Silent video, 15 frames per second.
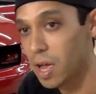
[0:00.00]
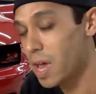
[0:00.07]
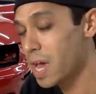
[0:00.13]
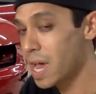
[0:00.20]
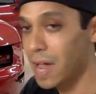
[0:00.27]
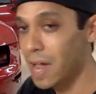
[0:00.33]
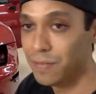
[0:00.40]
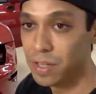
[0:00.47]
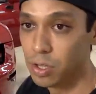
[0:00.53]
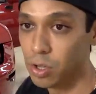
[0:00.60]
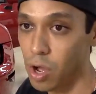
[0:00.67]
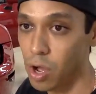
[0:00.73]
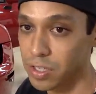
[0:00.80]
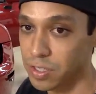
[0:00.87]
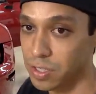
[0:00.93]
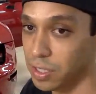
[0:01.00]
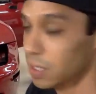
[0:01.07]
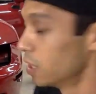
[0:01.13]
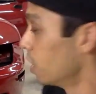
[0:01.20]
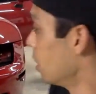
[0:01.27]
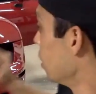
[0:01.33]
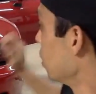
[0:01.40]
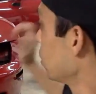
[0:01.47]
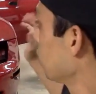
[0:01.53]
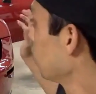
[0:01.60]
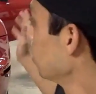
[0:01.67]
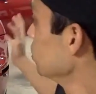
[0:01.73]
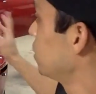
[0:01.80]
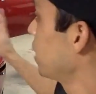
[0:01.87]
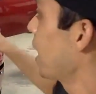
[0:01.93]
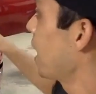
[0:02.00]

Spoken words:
heavy glossy. Close